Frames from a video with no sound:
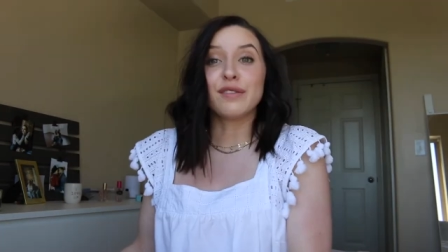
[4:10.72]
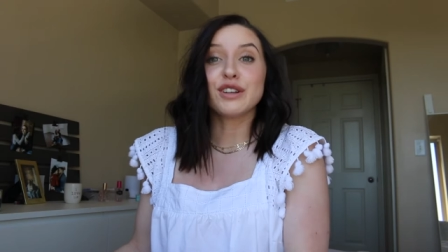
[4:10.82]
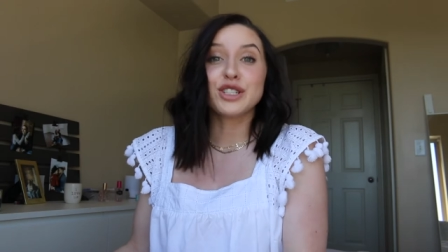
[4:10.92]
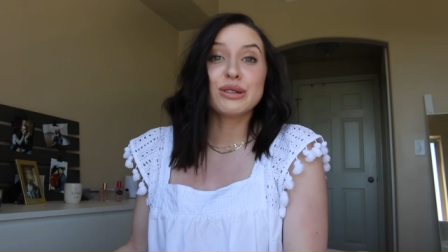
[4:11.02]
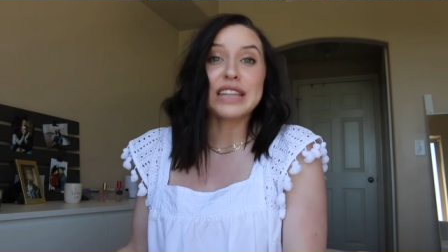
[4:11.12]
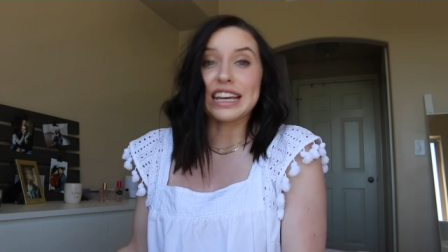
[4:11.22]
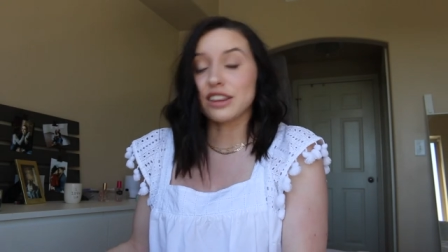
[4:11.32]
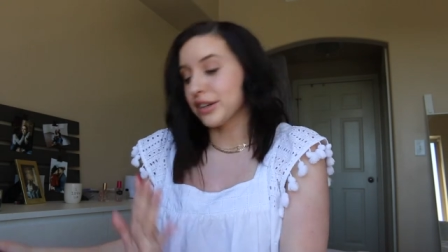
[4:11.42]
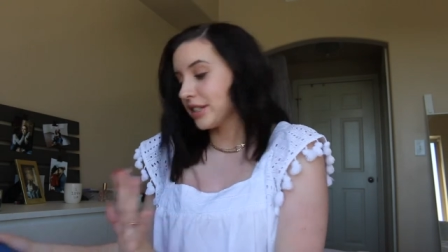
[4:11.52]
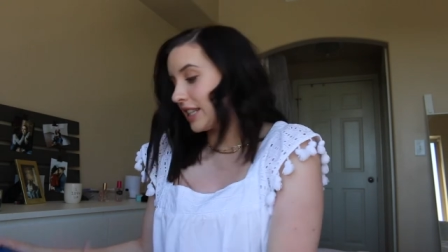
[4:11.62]
If you do like
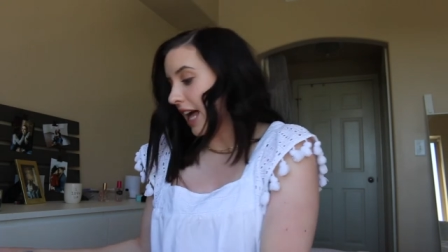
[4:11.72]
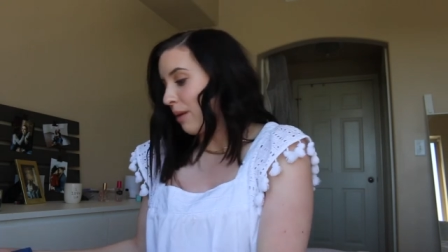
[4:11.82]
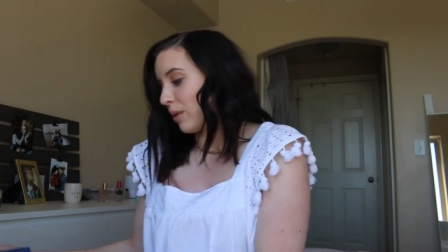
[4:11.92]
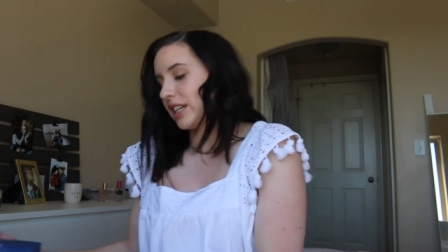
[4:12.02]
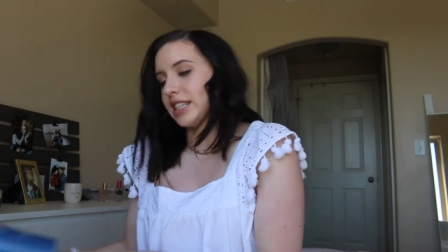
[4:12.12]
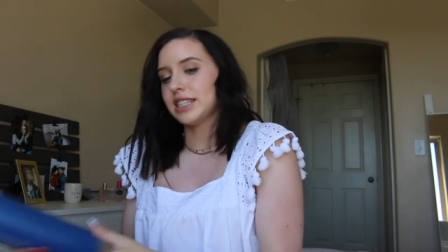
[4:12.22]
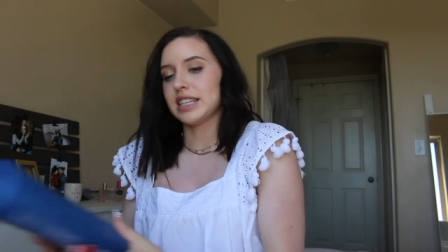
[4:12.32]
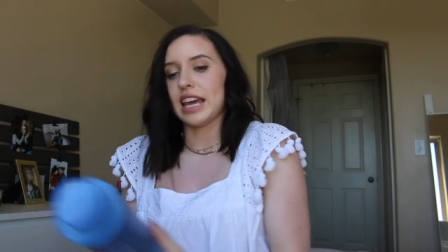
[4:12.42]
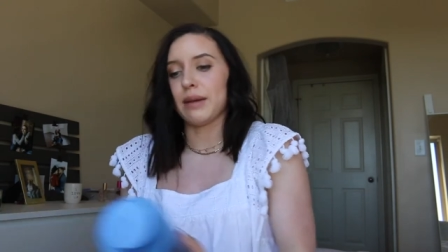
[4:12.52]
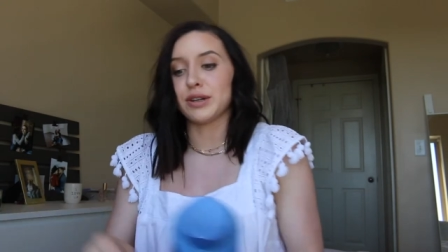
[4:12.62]
those, that one
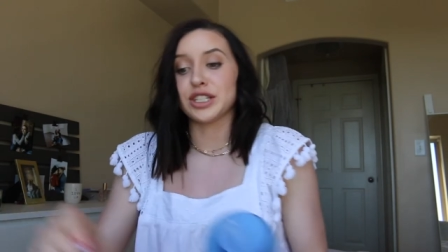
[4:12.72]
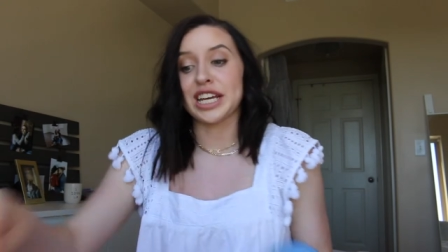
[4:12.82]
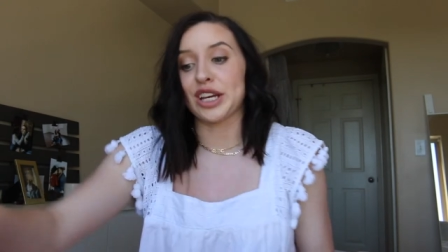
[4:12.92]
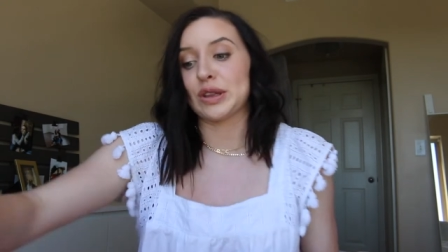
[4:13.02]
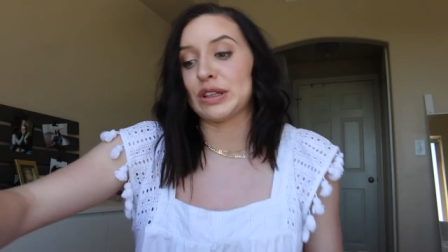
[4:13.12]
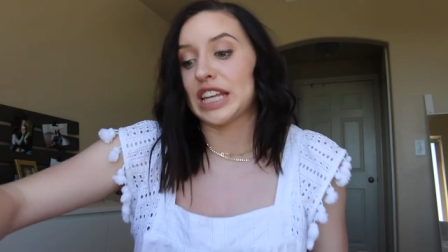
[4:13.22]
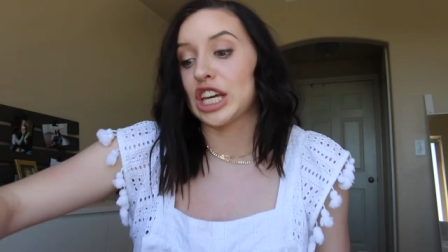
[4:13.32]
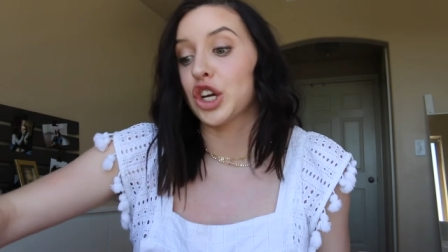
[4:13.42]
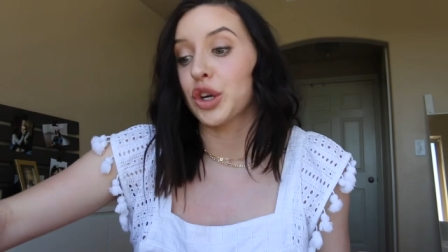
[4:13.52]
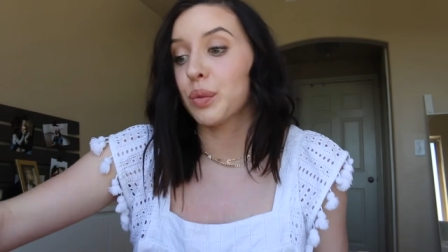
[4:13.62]
is a
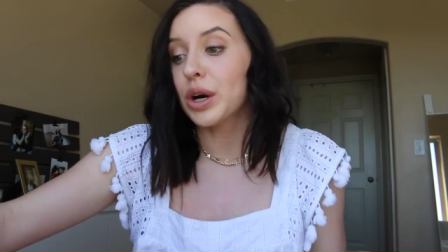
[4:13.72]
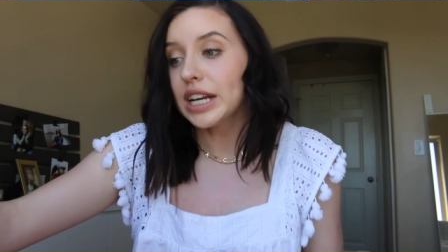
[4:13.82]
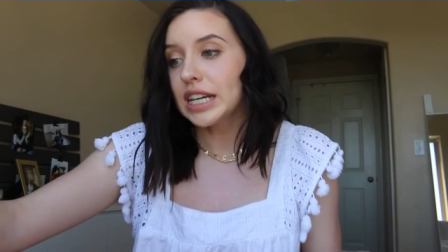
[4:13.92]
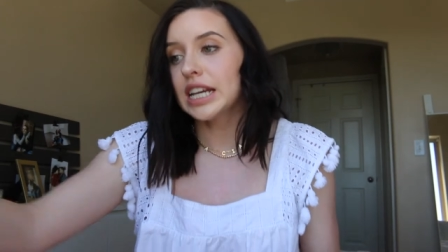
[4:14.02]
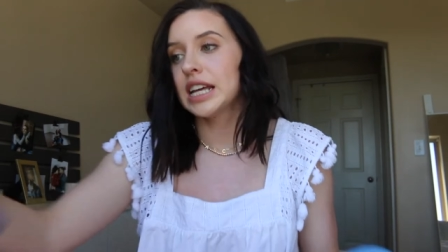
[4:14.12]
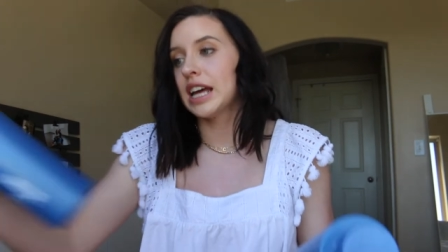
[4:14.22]
particularly good one.